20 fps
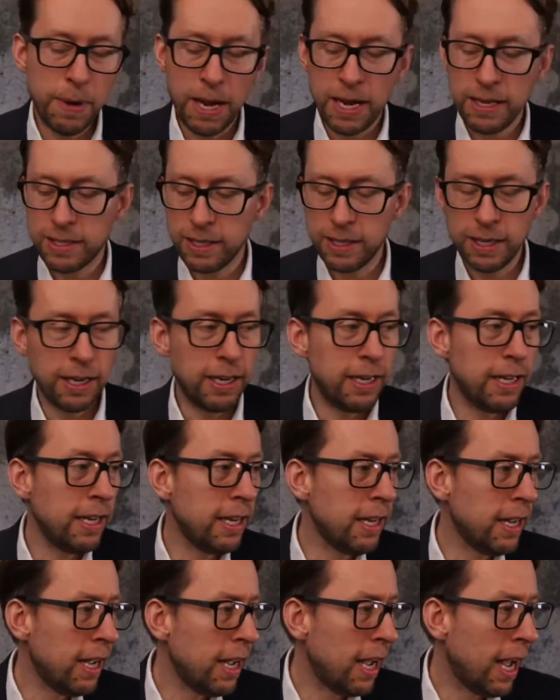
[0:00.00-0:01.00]

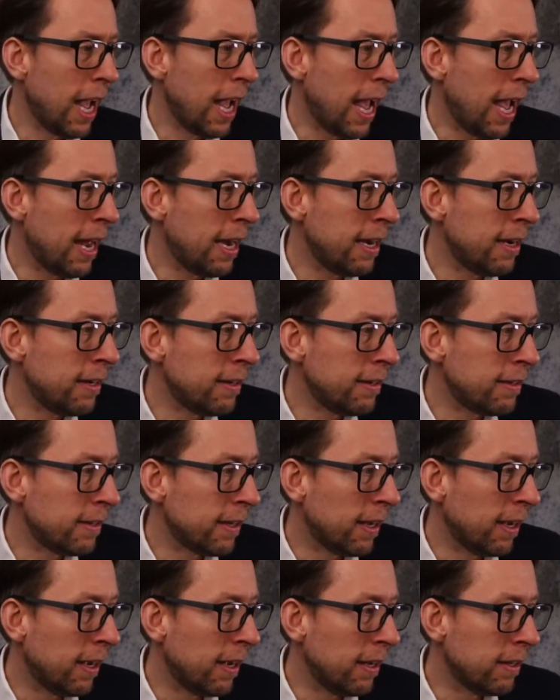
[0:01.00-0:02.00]
basically.
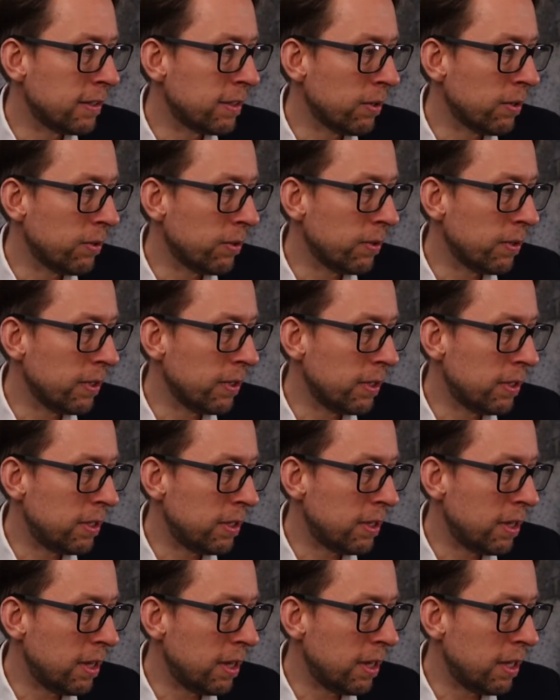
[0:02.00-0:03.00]
And uh, so
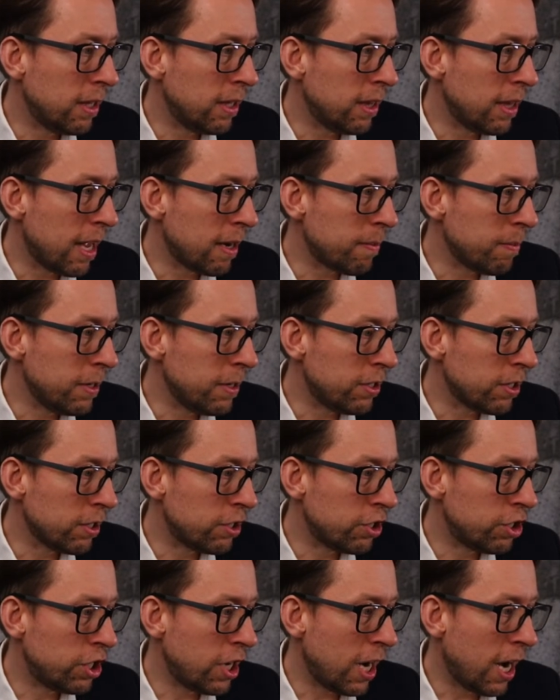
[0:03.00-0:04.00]
let me
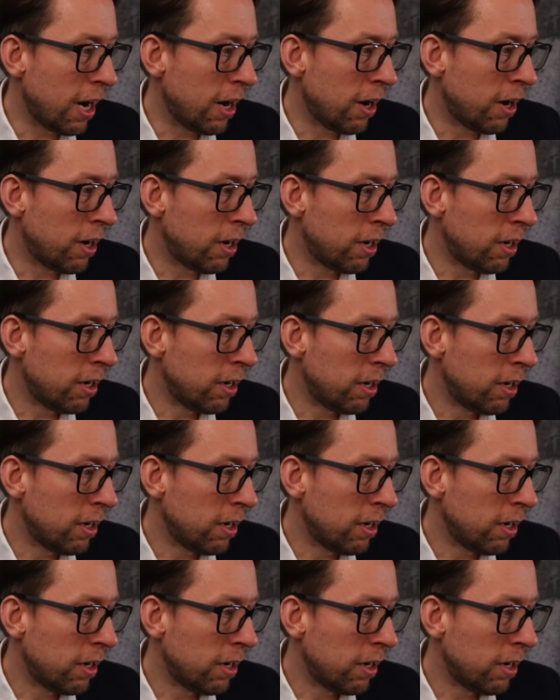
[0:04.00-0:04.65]
just share.